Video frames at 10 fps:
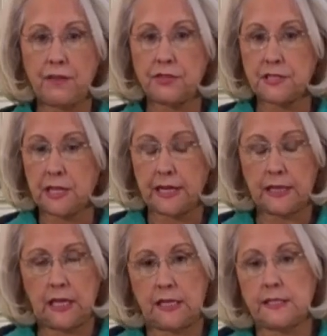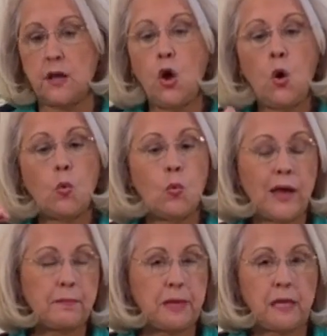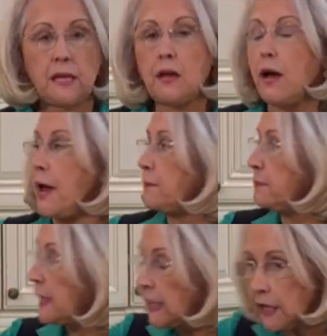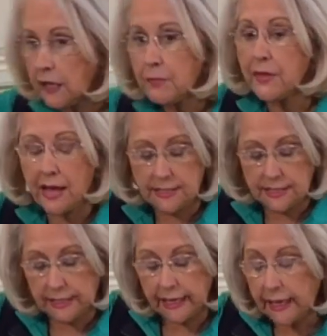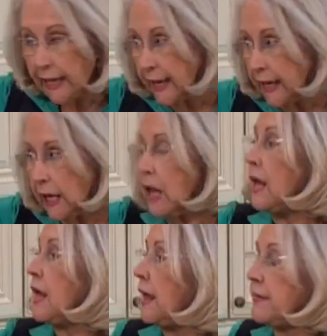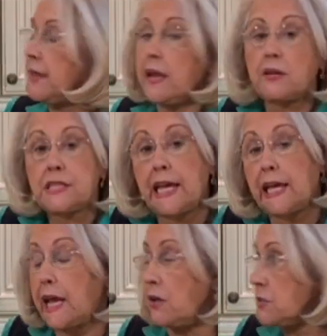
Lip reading: just like this. 1 minute on medium, that's the key. And then I'll take it out and